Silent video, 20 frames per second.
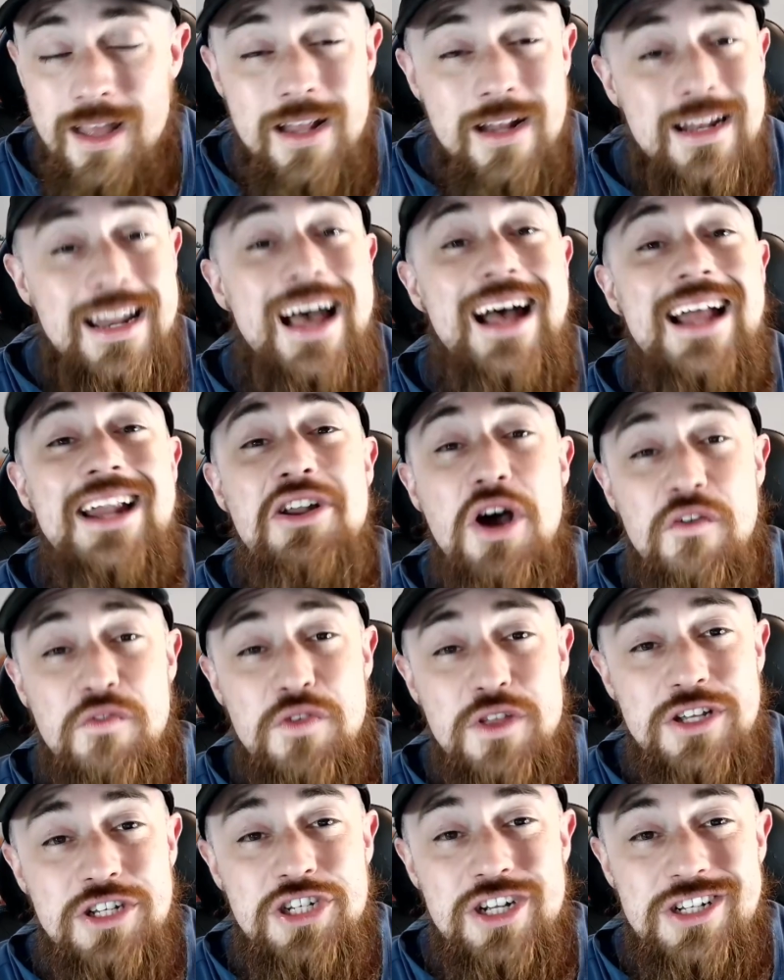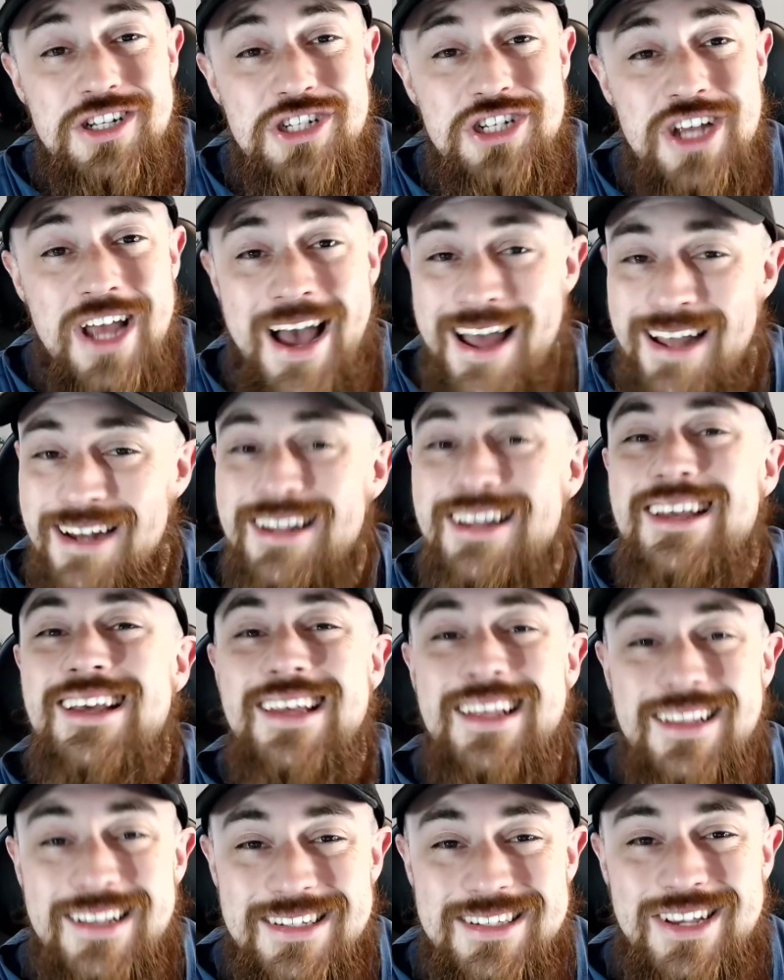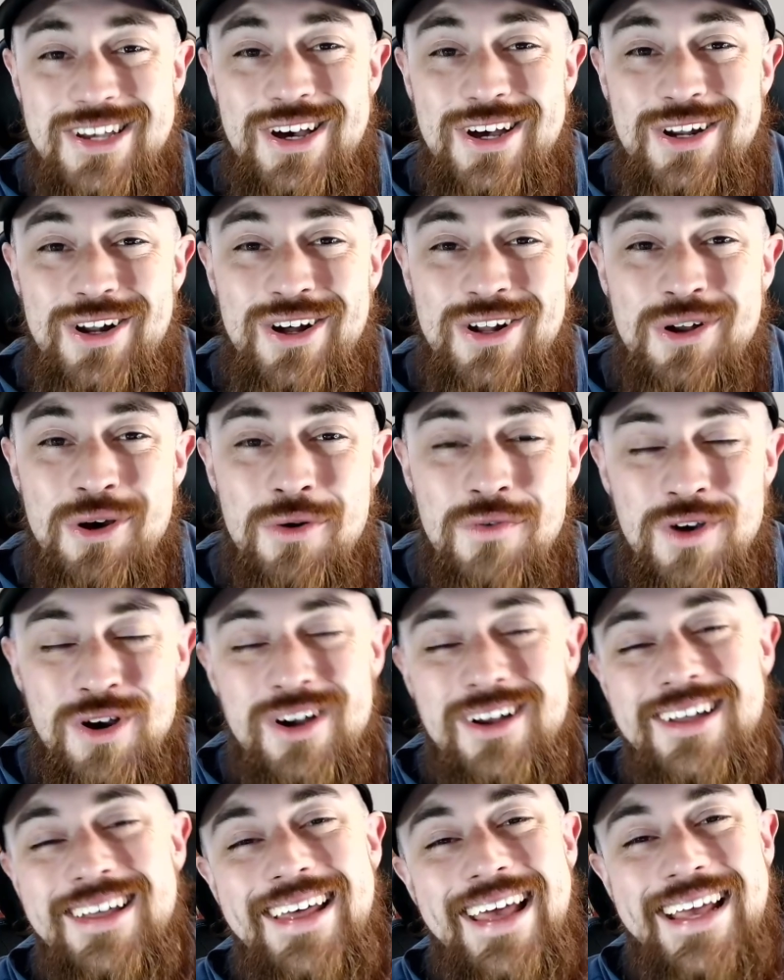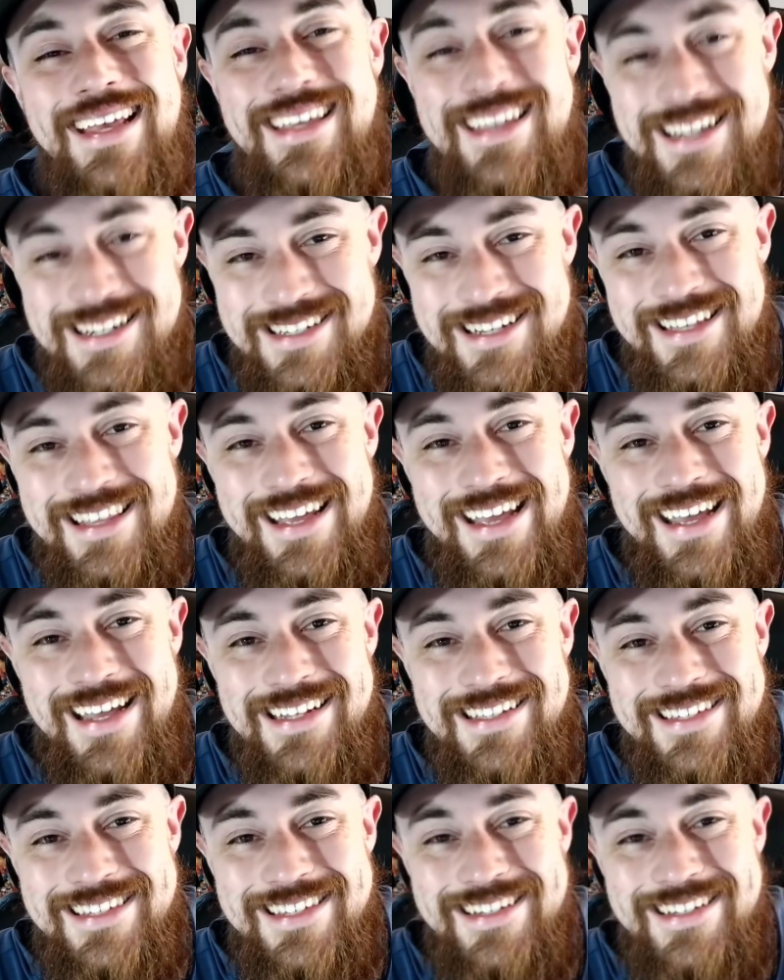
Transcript: Now, enough of the chit chat, let's cut on over and get to the hits.